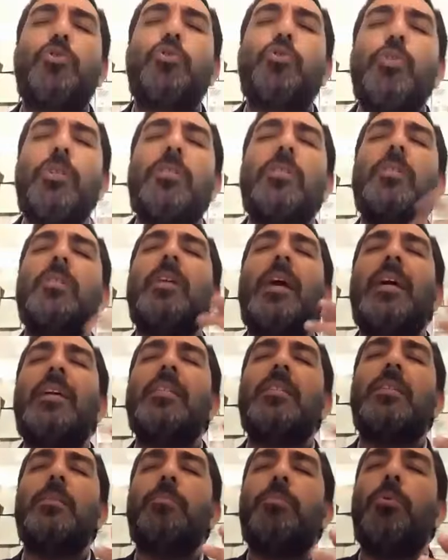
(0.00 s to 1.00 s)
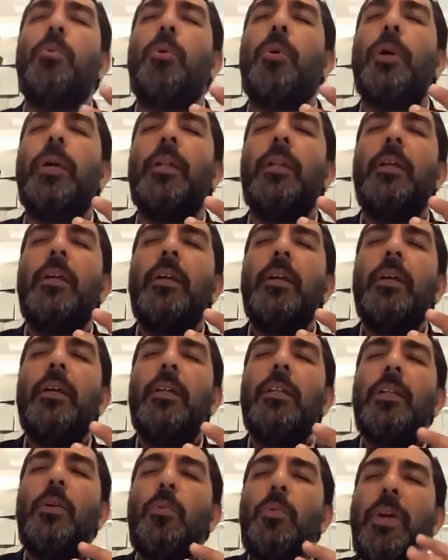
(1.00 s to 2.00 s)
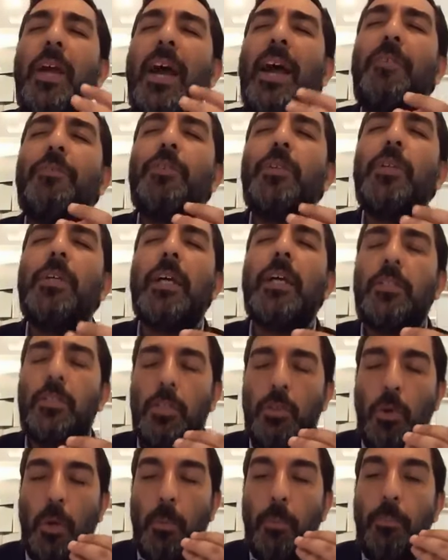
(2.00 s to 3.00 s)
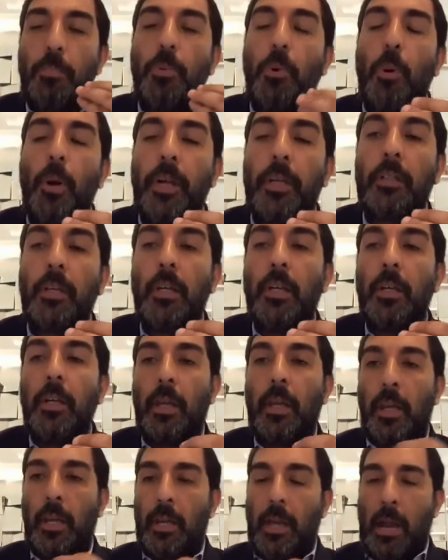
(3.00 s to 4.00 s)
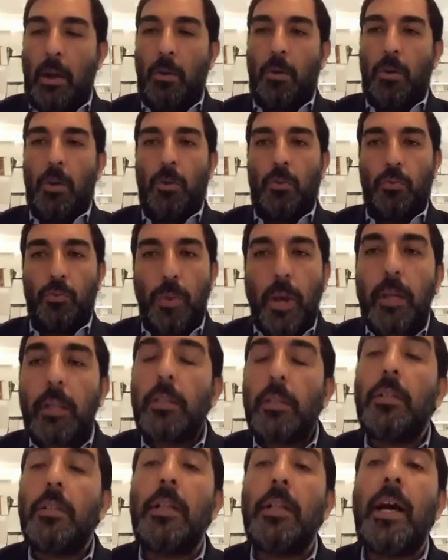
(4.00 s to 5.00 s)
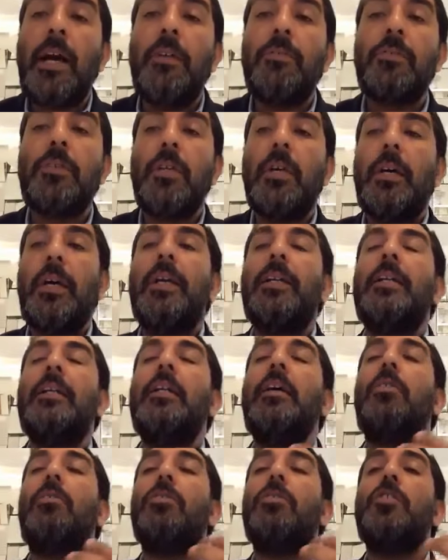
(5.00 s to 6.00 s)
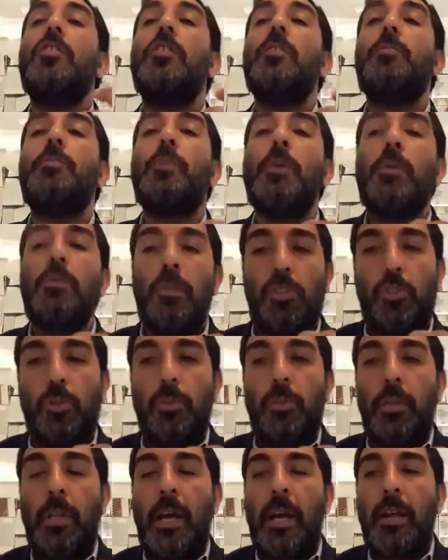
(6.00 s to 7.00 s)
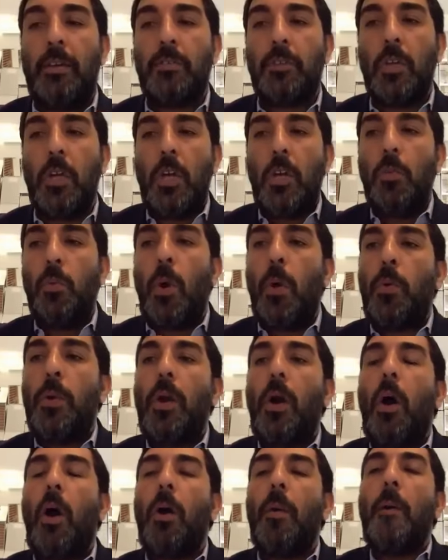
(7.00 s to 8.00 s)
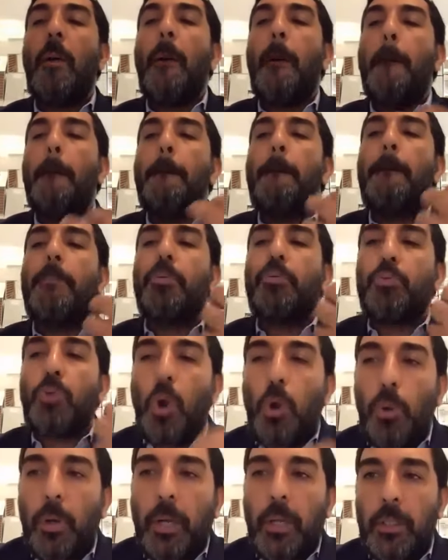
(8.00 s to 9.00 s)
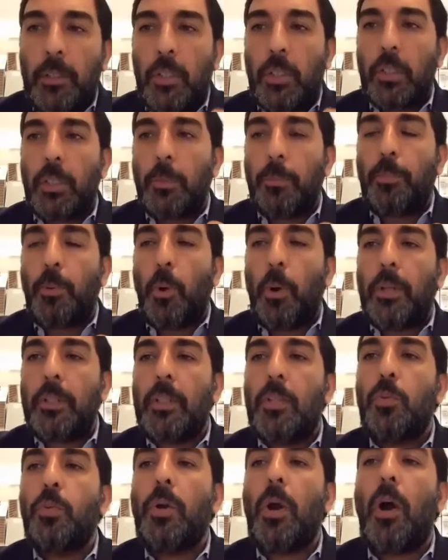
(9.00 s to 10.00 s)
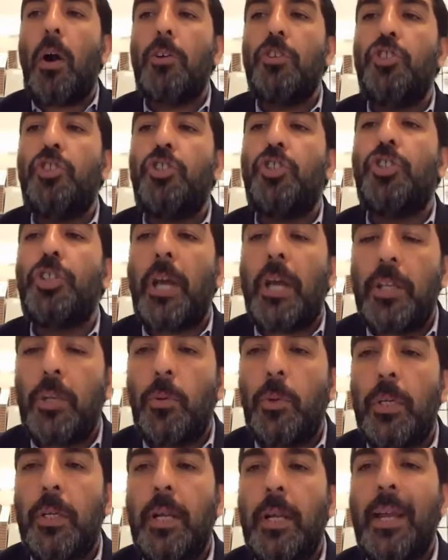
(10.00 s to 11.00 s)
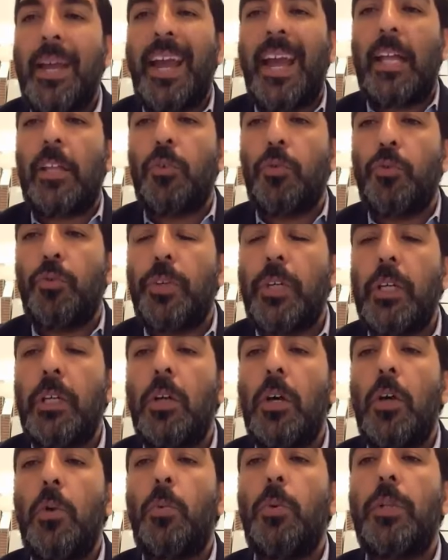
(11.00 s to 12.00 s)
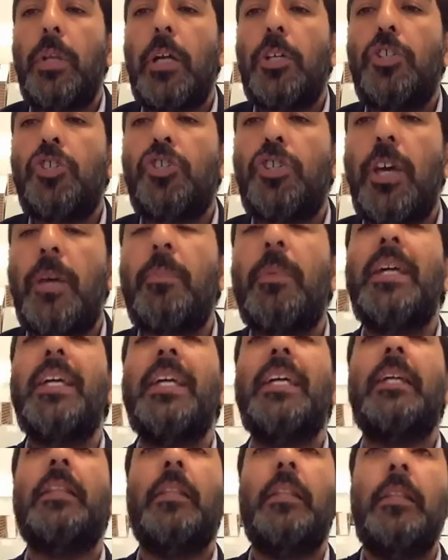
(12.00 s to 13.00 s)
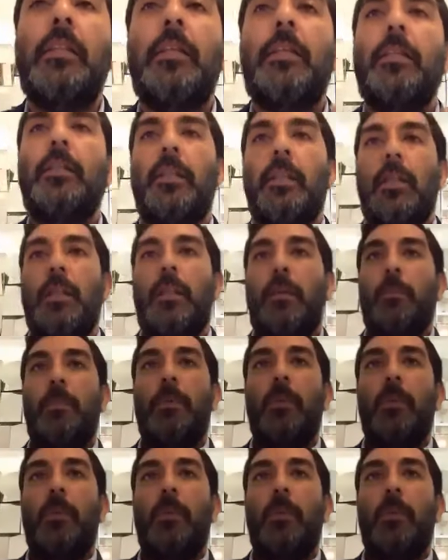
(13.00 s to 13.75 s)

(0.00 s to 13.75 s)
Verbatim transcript: crystallize the point that we have to get to a point in our regular lives and in our spiritual lives where we are broken to the point that we are genuine and real with Hashem in needing Him.